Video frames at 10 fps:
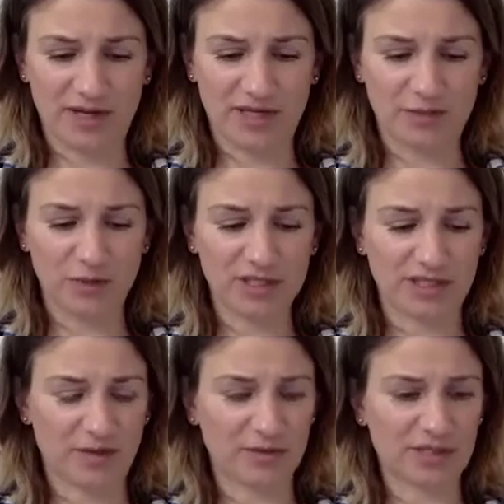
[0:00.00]
to put
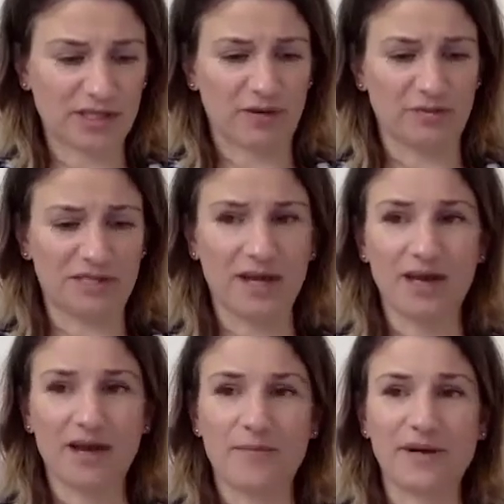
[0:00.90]
it. I was
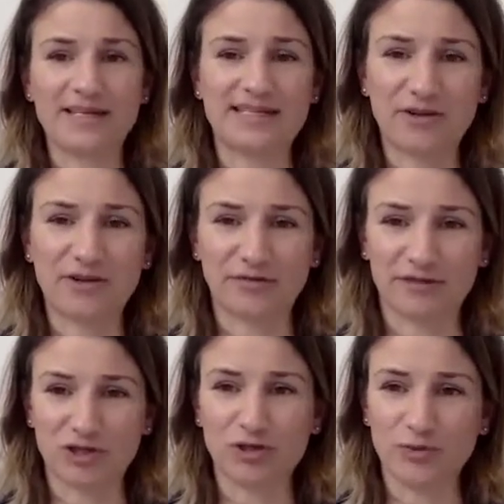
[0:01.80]
myself for
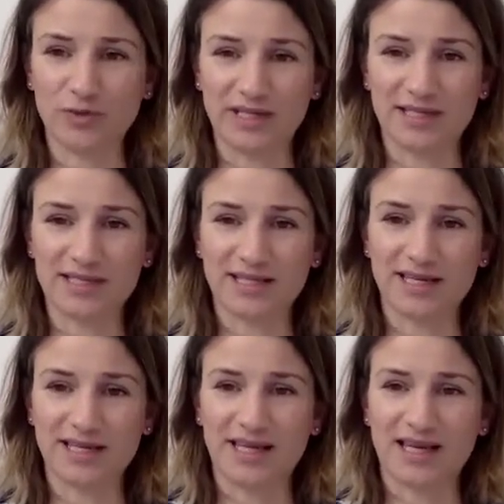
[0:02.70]
2 weeks.
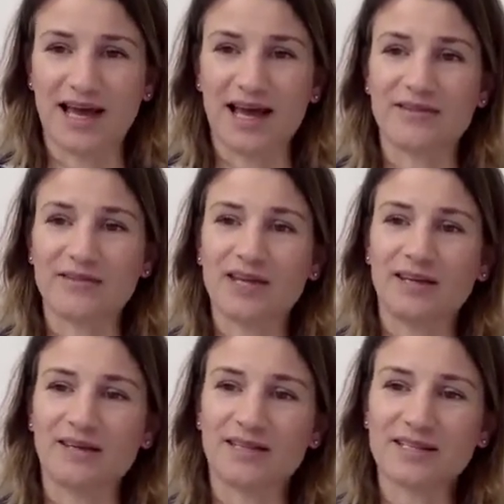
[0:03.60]
And
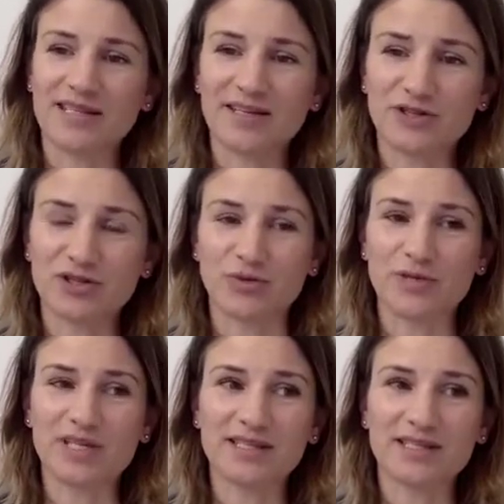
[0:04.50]
then in the second 2
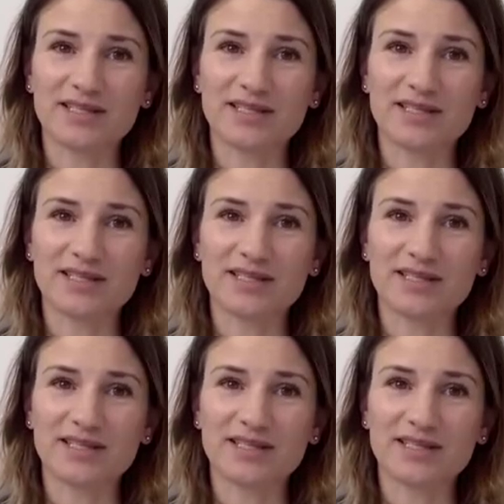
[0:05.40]
weeks,